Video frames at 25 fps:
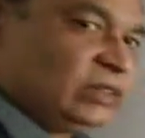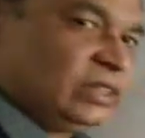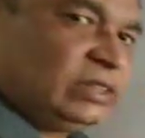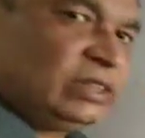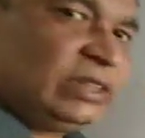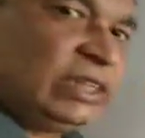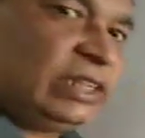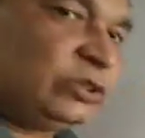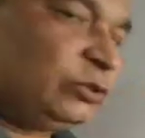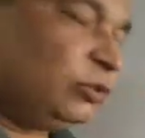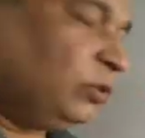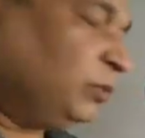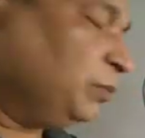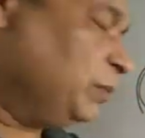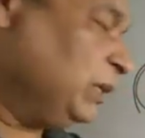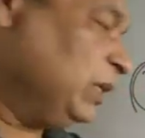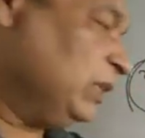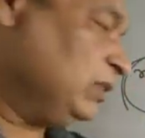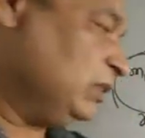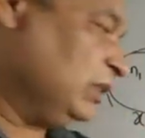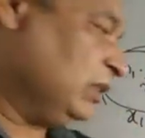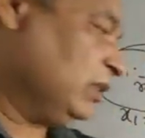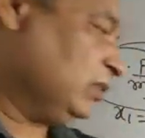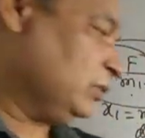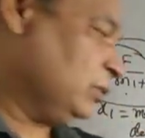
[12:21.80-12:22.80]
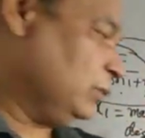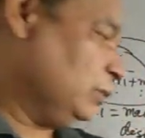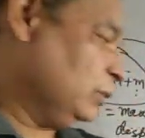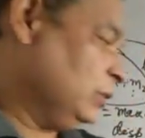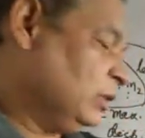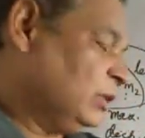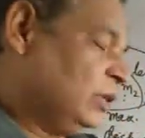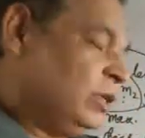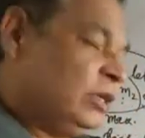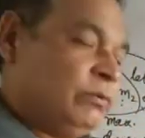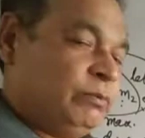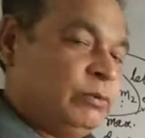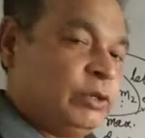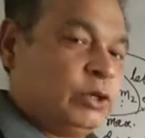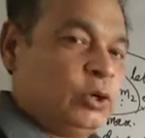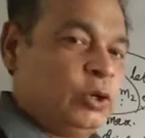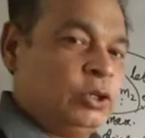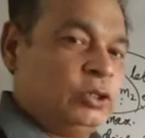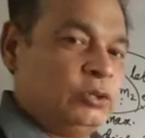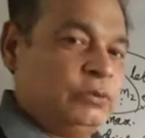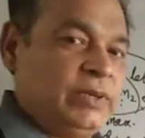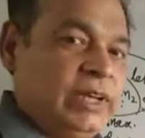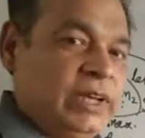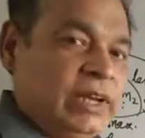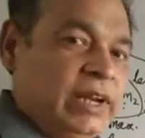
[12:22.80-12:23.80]
is x1 plus x2,
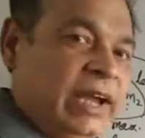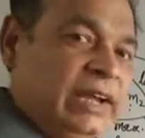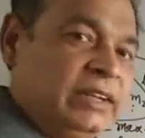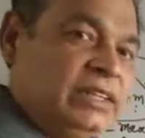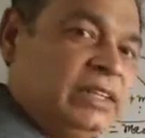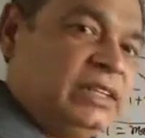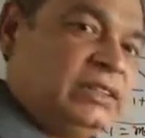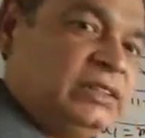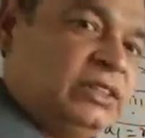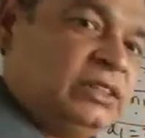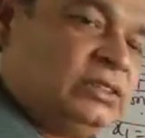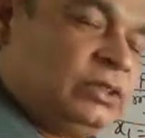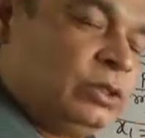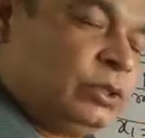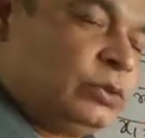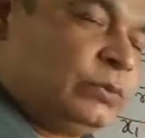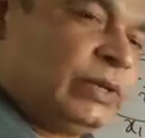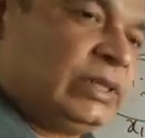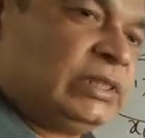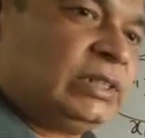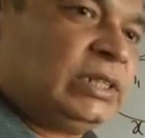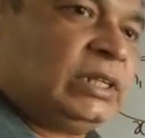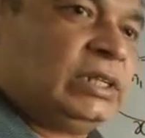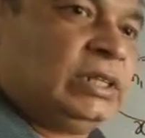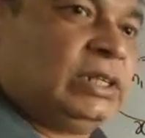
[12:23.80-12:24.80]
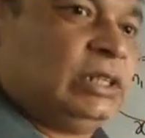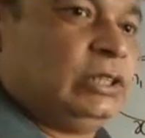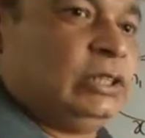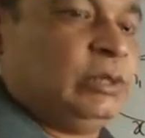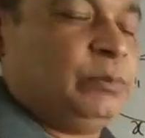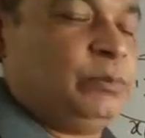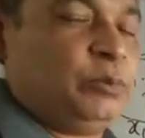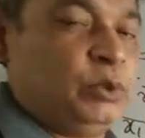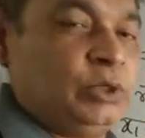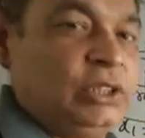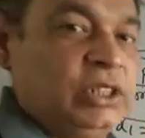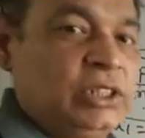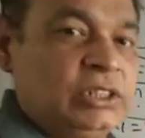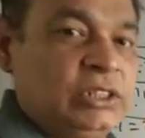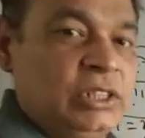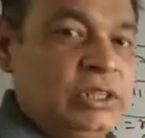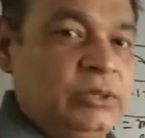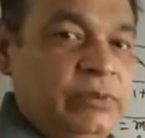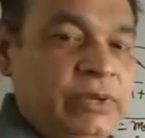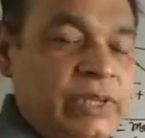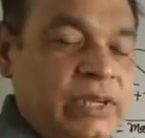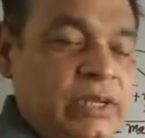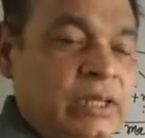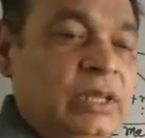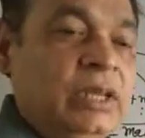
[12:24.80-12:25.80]
because we are writing this equation in the
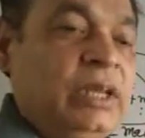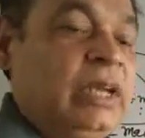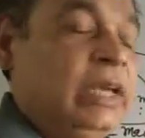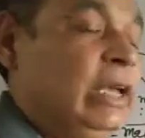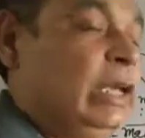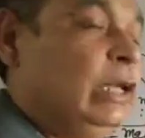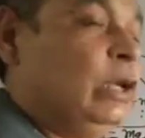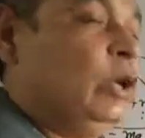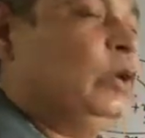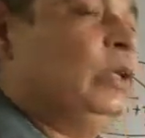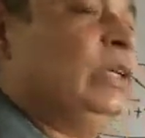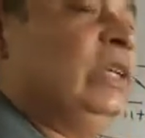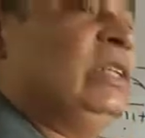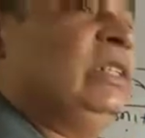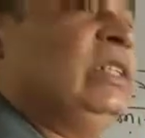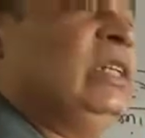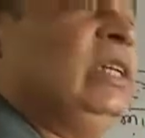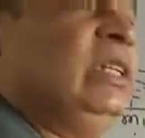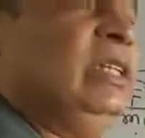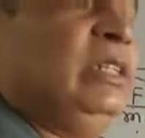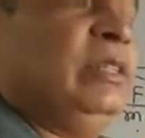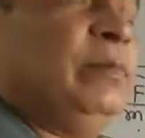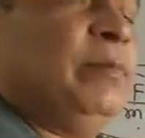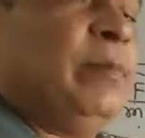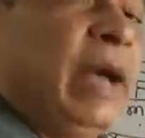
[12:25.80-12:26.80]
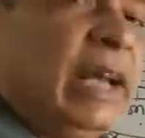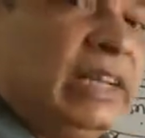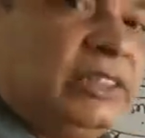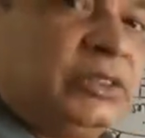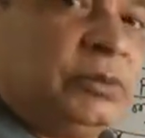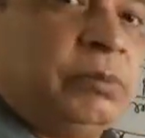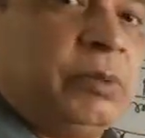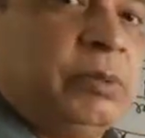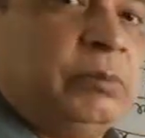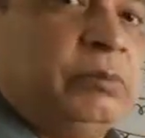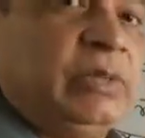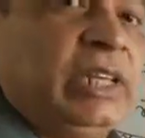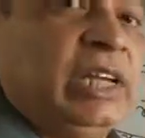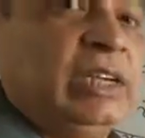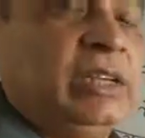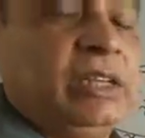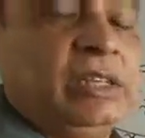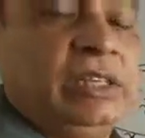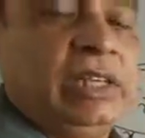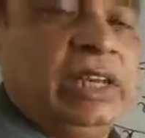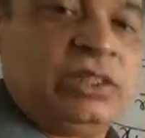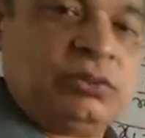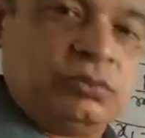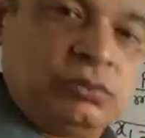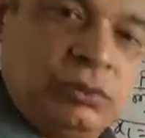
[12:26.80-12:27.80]
position when elongation is maximum, that
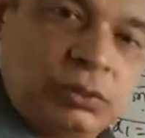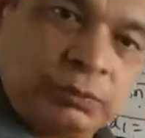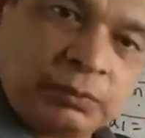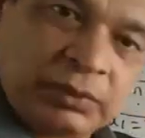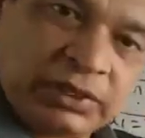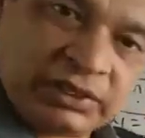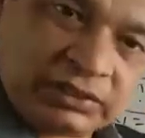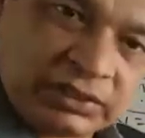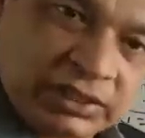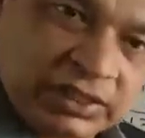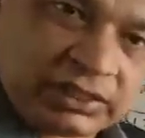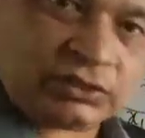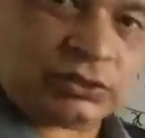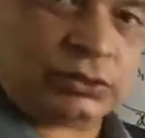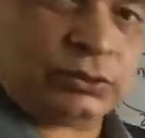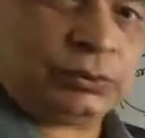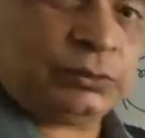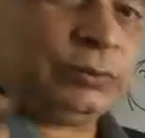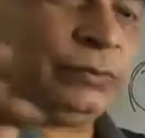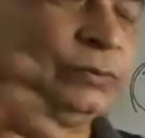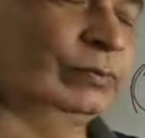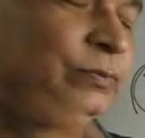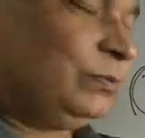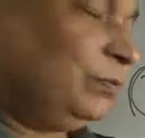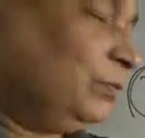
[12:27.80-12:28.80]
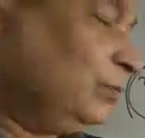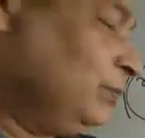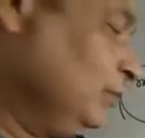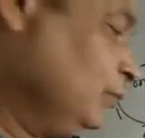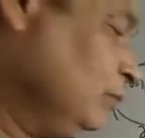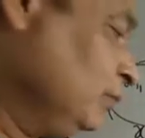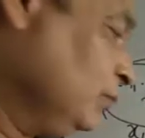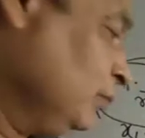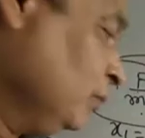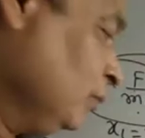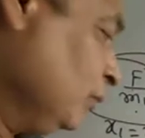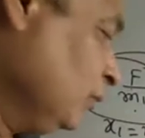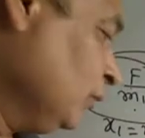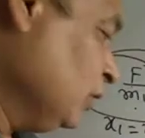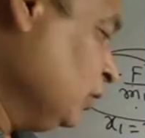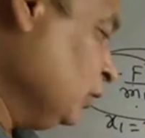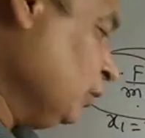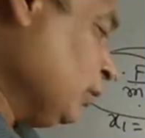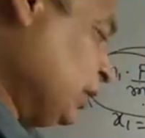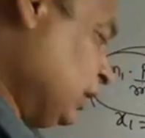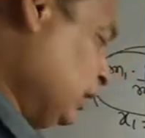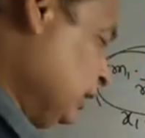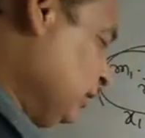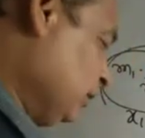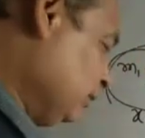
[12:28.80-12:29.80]
is x1 plus x2.
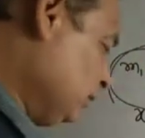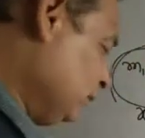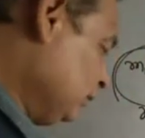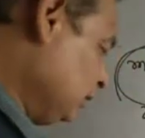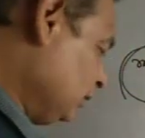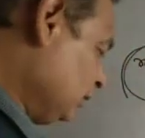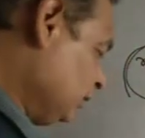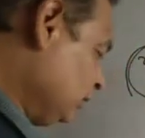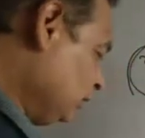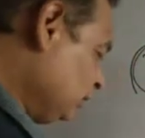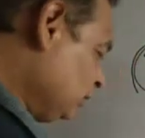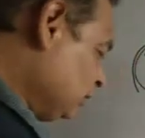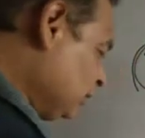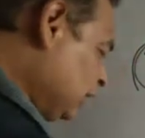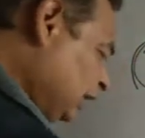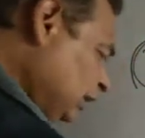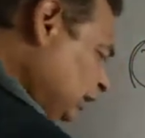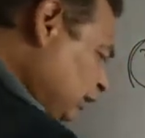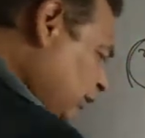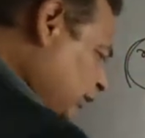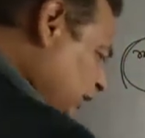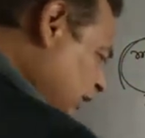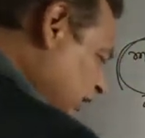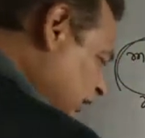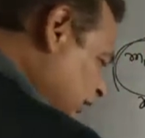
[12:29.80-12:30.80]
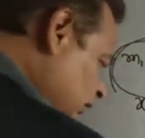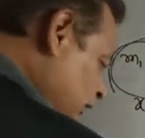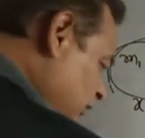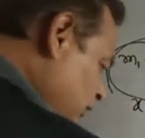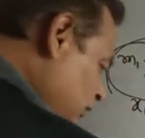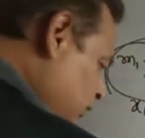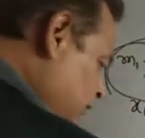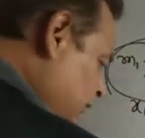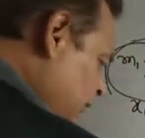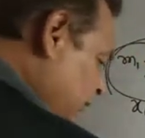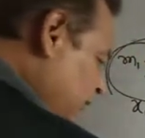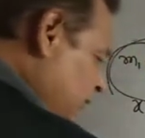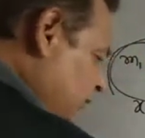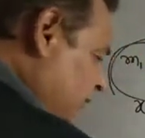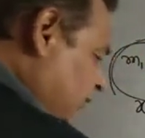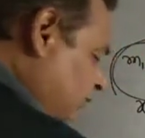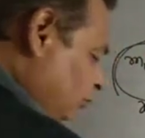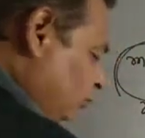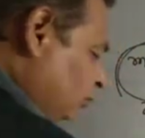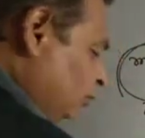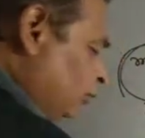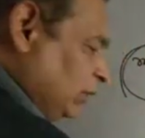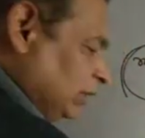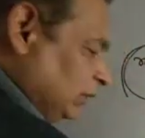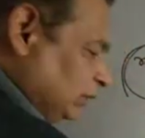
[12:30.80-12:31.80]
Okay, write down again this one.
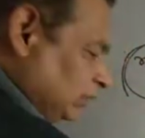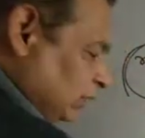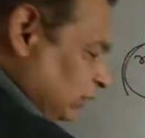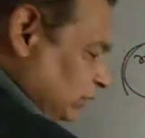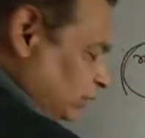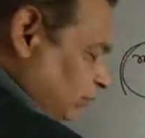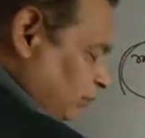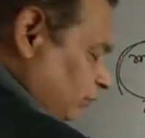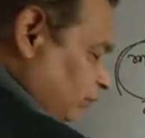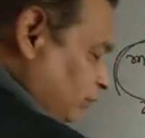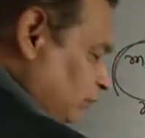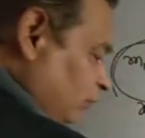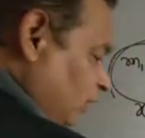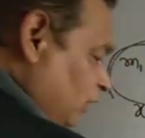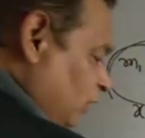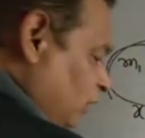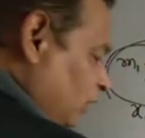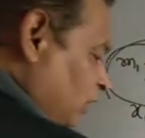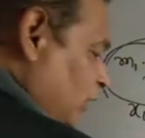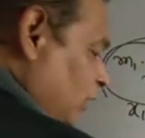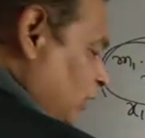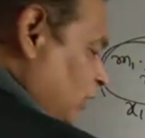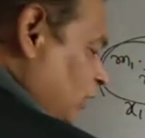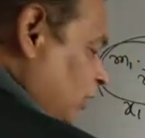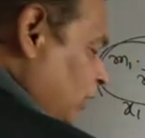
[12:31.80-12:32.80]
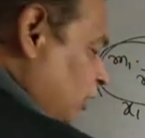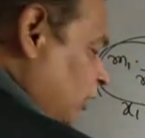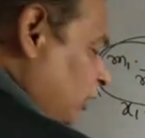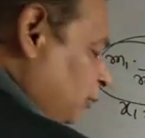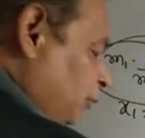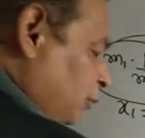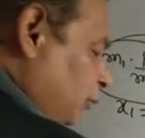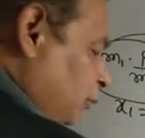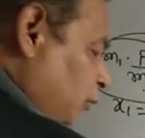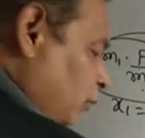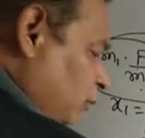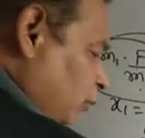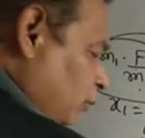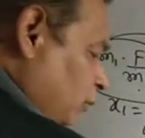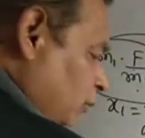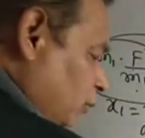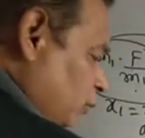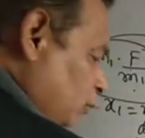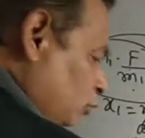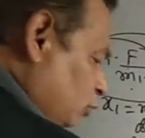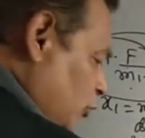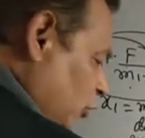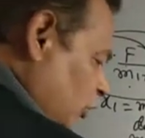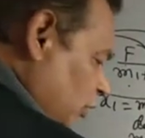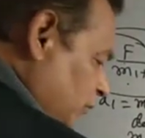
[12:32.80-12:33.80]
No, one thing, if you
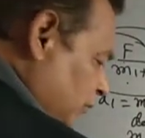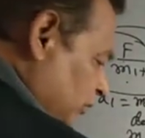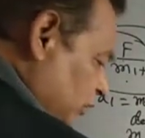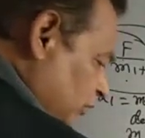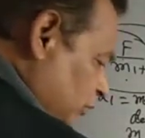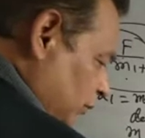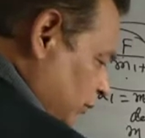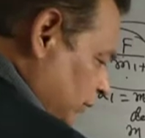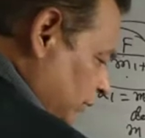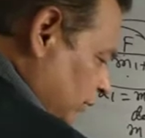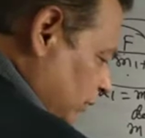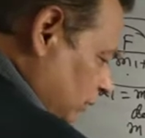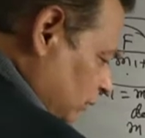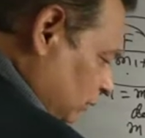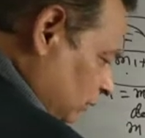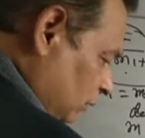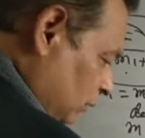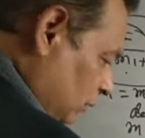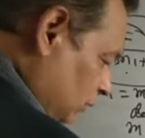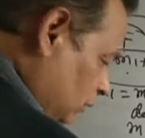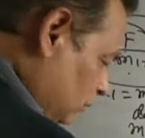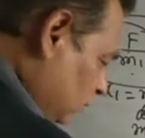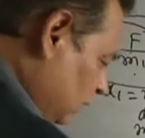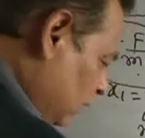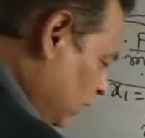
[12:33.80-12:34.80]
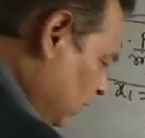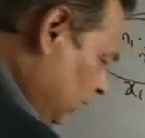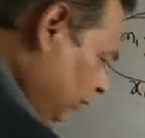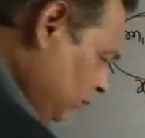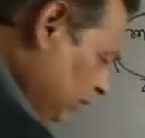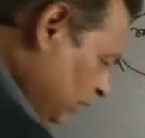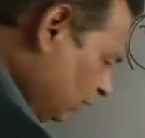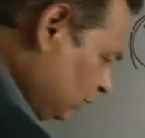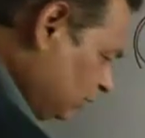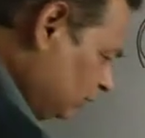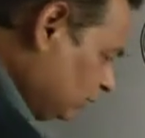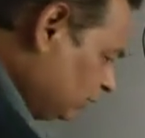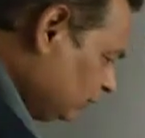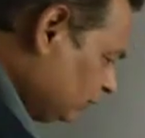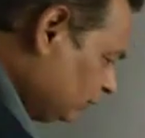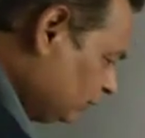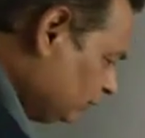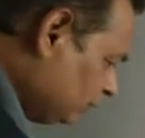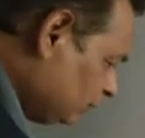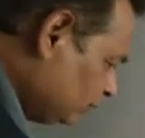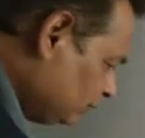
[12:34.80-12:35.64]
solve this one, I am writing